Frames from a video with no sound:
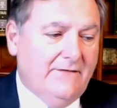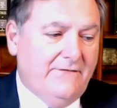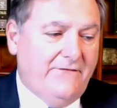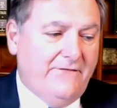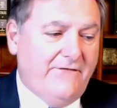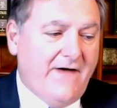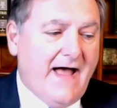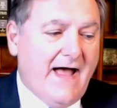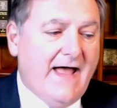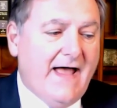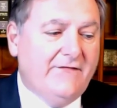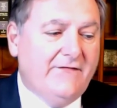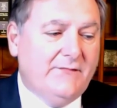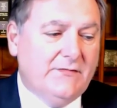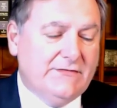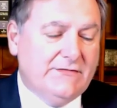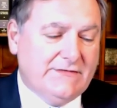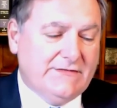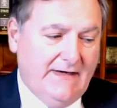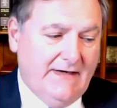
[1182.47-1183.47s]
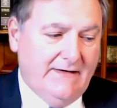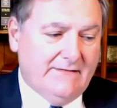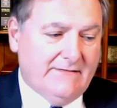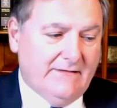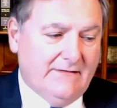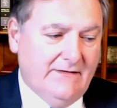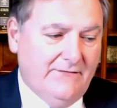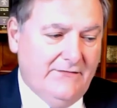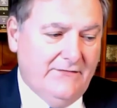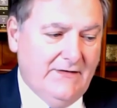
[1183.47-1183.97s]

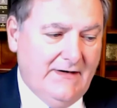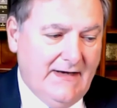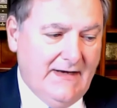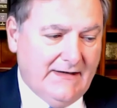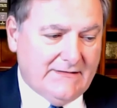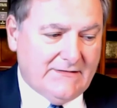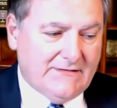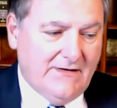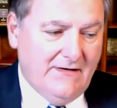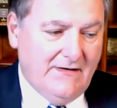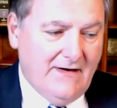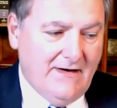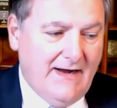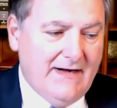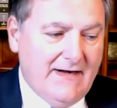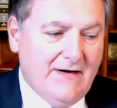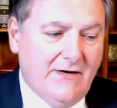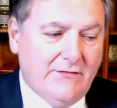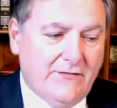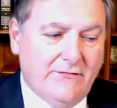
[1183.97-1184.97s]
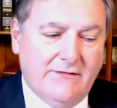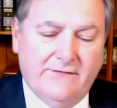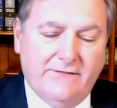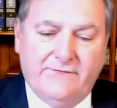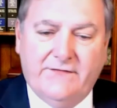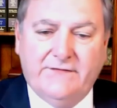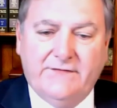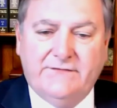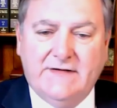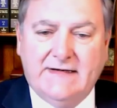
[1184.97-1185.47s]
5% of the next
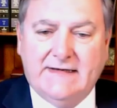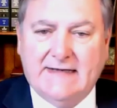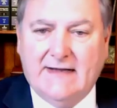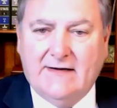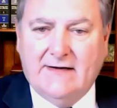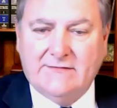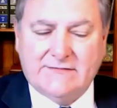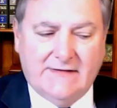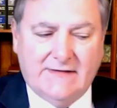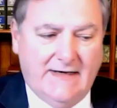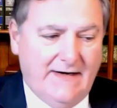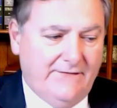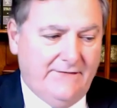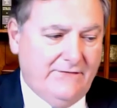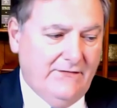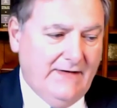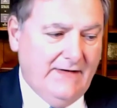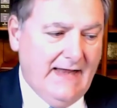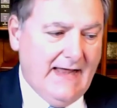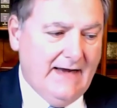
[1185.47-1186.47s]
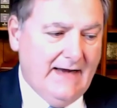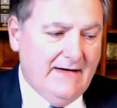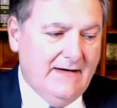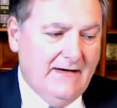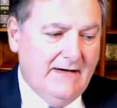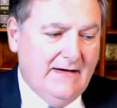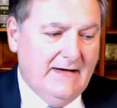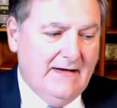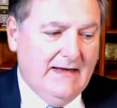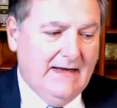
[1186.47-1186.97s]
$950,000 after that,
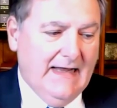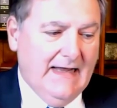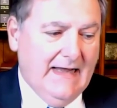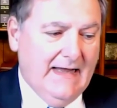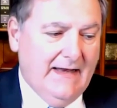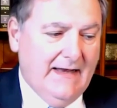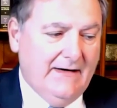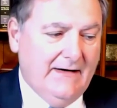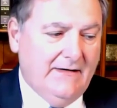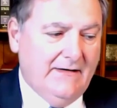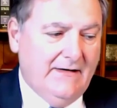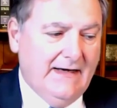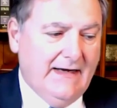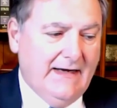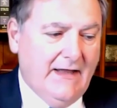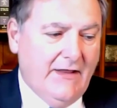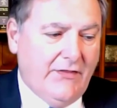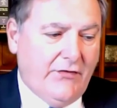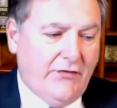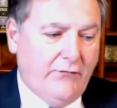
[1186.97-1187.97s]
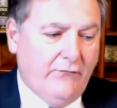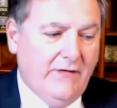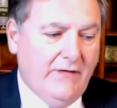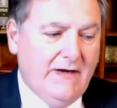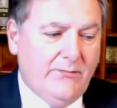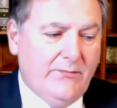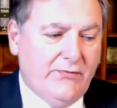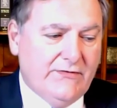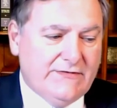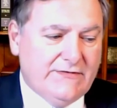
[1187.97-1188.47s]
and they get
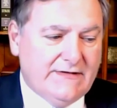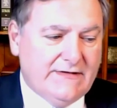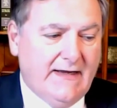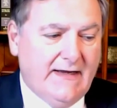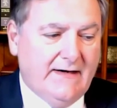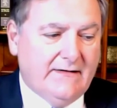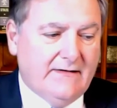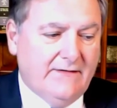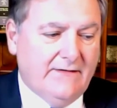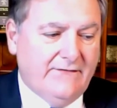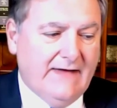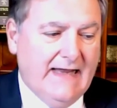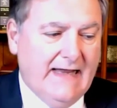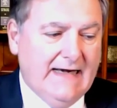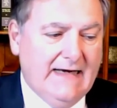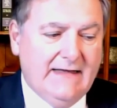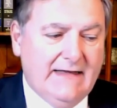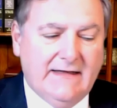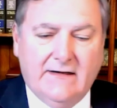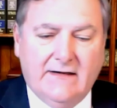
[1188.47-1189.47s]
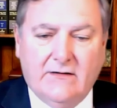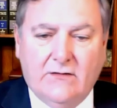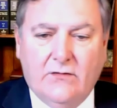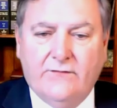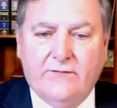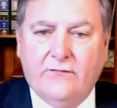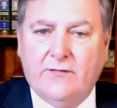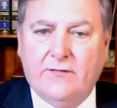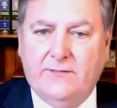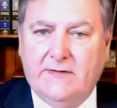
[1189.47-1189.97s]
3% of anything
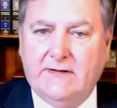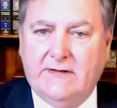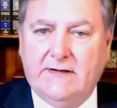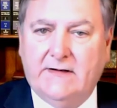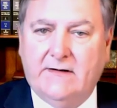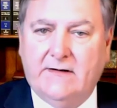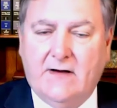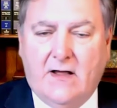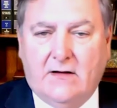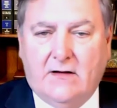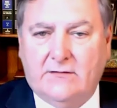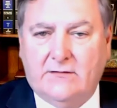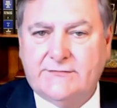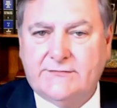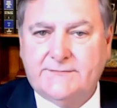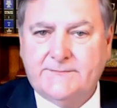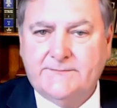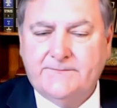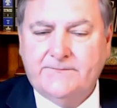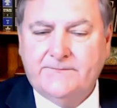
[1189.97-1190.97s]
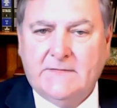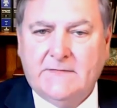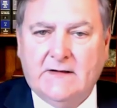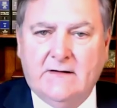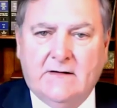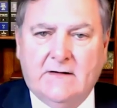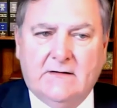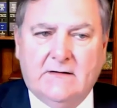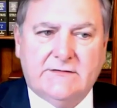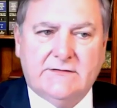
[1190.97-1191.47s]
over $1 million.
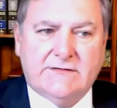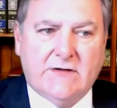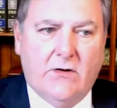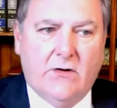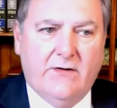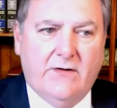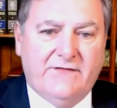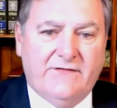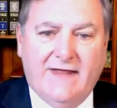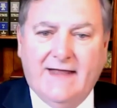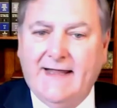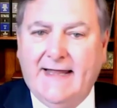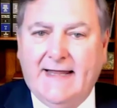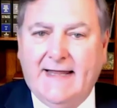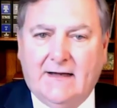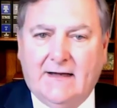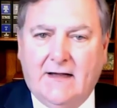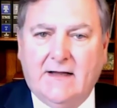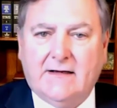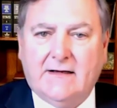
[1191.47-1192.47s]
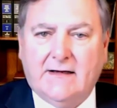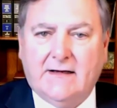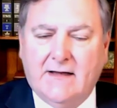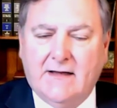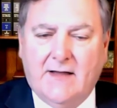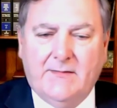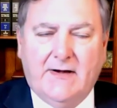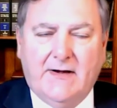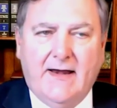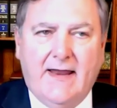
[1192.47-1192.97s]
So if they get lucky,
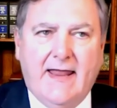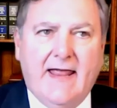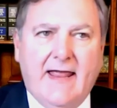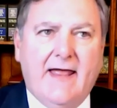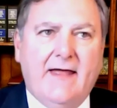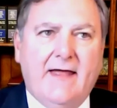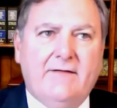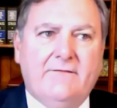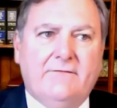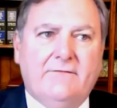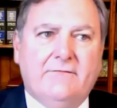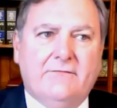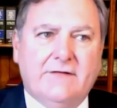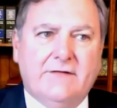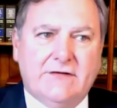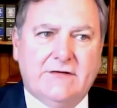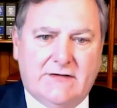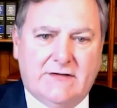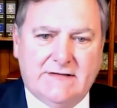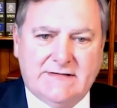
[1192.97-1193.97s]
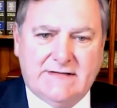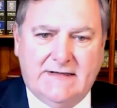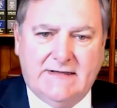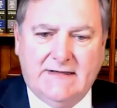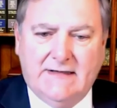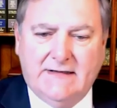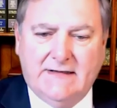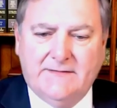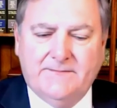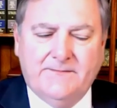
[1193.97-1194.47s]
I mean, every
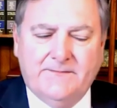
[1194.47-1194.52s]
trustee